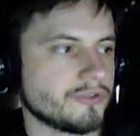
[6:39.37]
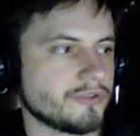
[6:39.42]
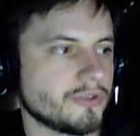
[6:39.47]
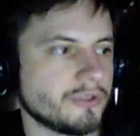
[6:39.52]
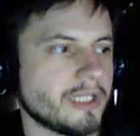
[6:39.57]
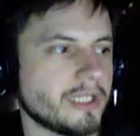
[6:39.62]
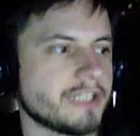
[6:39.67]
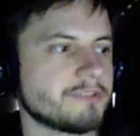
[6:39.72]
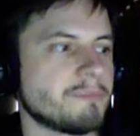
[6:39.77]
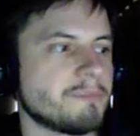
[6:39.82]

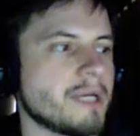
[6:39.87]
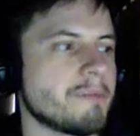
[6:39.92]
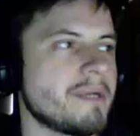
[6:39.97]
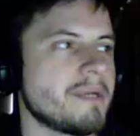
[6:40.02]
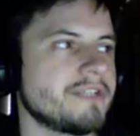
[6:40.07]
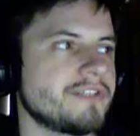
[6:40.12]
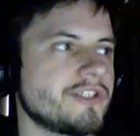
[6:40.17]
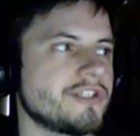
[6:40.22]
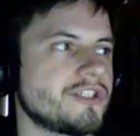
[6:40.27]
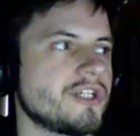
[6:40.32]
So that's my
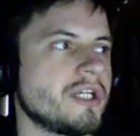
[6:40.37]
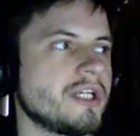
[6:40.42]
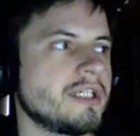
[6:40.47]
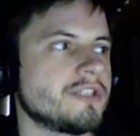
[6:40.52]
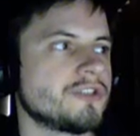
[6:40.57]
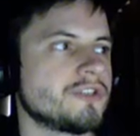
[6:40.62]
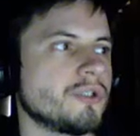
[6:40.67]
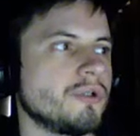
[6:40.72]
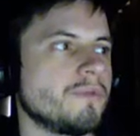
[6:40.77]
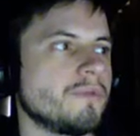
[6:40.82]
message.
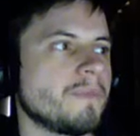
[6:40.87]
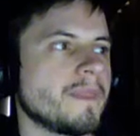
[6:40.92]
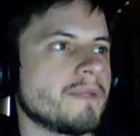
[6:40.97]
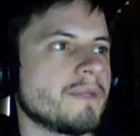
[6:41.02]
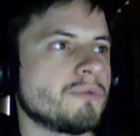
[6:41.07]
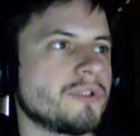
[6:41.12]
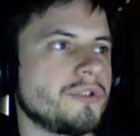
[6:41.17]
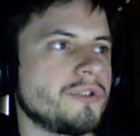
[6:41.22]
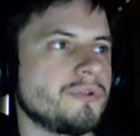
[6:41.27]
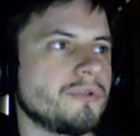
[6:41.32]
So
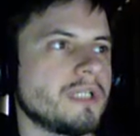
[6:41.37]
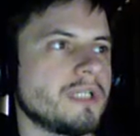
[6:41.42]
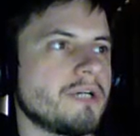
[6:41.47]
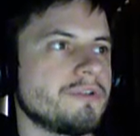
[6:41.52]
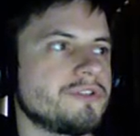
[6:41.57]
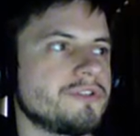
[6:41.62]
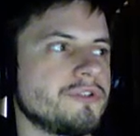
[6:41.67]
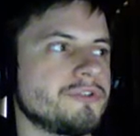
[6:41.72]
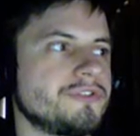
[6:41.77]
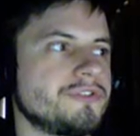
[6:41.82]
what you do now
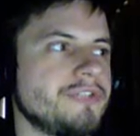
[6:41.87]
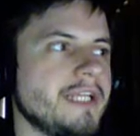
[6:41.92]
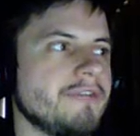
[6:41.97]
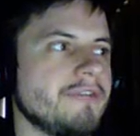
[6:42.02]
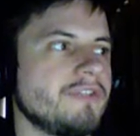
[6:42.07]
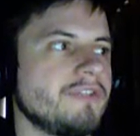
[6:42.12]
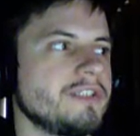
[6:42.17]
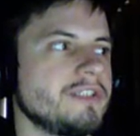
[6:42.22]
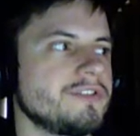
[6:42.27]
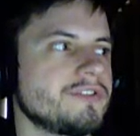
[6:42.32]
is you
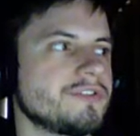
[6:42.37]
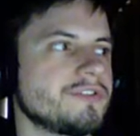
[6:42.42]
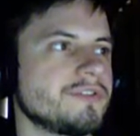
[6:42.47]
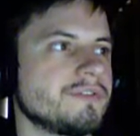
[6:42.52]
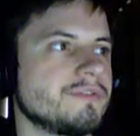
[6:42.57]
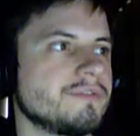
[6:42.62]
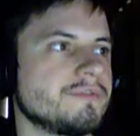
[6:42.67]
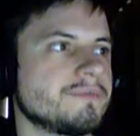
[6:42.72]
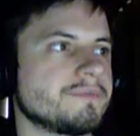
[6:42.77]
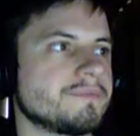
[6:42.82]
save this
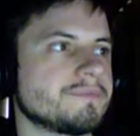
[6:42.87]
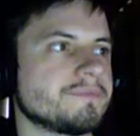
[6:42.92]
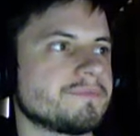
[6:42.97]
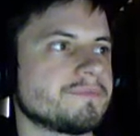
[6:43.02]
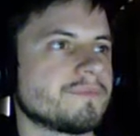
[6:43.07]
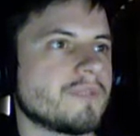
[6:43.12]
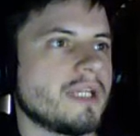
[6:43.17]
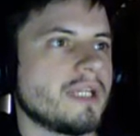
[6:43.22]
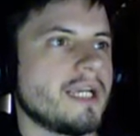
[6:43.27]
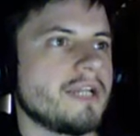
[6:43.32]

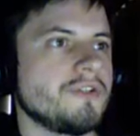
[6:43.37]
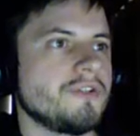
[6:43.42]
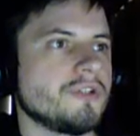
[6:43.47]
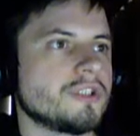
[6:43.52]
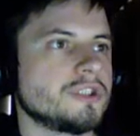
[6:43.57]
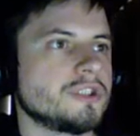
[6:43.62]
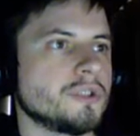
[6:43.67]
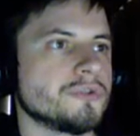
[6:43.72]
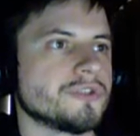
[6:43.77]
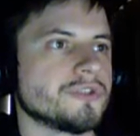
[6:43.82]
and you
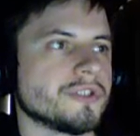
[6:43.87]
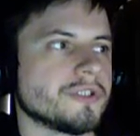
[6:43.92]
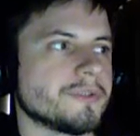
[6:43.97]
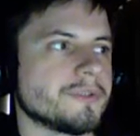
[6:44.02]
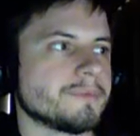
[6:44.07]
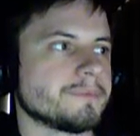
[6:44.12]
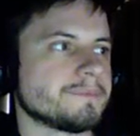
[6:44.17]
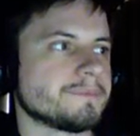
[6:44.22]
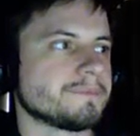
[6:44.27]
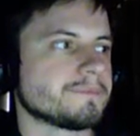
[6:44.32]
close
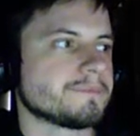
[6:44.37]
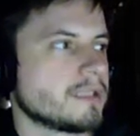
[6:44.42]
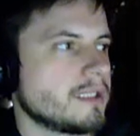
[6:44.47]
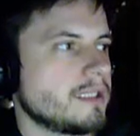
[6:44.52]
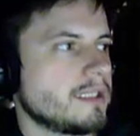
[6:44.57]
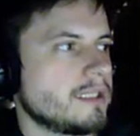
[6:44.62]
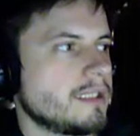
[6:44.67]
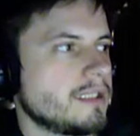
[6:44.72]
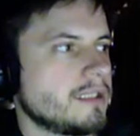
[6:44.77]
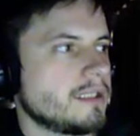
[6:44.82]
it.
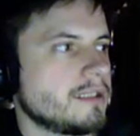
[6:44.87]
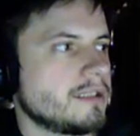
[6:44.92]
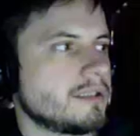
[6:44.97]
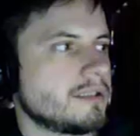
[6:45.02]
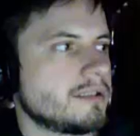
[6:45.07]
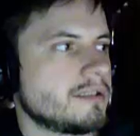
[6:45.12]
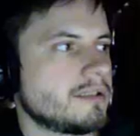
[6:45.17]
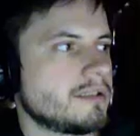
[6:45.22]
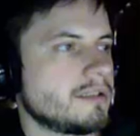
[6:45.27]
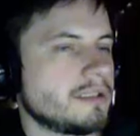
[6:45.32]

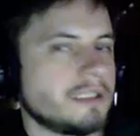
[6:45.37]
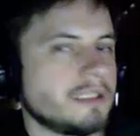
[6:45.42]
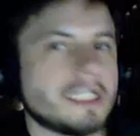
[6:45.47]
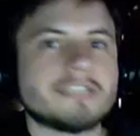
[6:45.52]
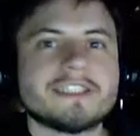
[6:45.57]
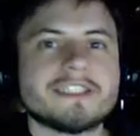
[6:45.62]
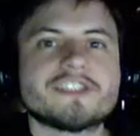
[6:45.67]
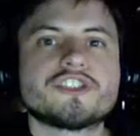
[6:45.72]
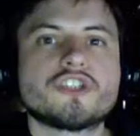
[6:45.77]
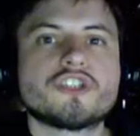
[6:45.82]

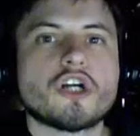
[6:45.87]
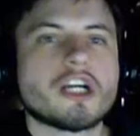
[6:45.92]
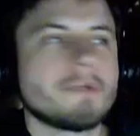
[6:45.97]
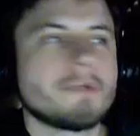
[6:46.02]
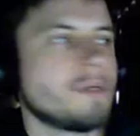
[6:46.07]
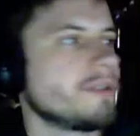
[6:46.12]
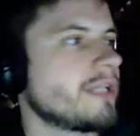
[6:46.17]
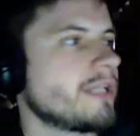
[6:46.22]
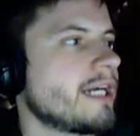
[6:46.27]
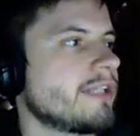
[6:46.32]
Now let's talk
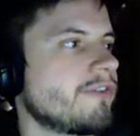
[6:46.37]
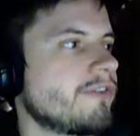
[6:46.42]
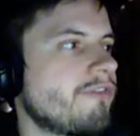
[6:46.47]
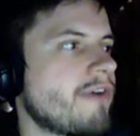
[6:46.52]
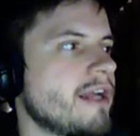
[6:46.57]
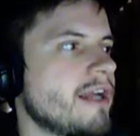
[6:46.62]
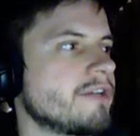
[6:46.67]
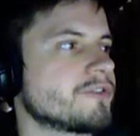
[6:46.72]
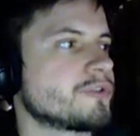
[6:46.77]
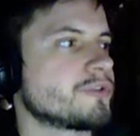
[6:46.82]
about other
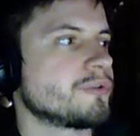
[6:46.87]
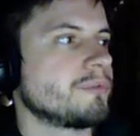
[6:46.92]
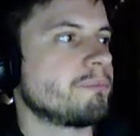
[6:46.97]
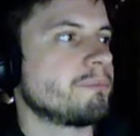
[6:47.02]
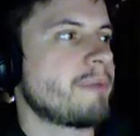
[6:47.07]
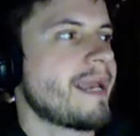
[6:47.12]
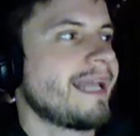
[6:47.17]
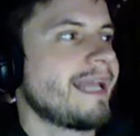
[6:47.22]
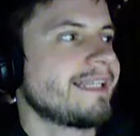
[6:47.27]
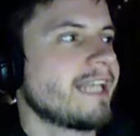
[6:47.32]
files. So
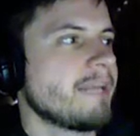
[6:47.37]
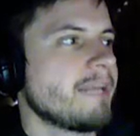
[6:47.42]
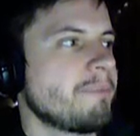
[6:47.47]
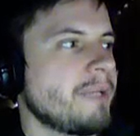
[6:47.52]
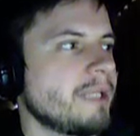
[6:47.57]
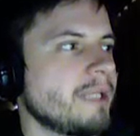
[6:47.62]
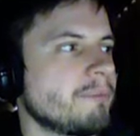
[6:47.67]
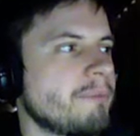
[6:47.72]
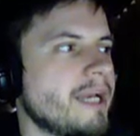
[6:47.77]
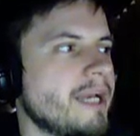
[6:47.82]
banned
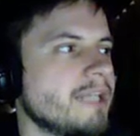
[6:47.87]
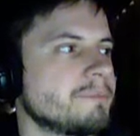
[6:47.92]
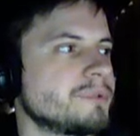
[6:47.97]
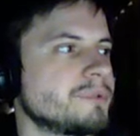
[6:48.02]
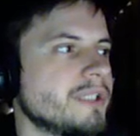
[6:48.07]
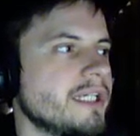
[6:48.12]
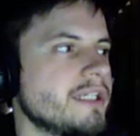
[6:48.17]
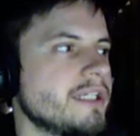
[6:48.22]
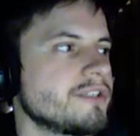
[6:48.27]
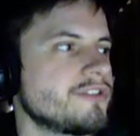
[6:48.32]
IP and banned
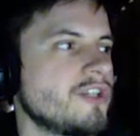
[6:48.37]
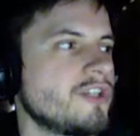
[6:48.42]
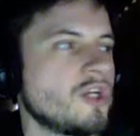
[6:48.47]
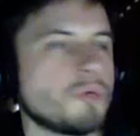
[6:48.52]
players.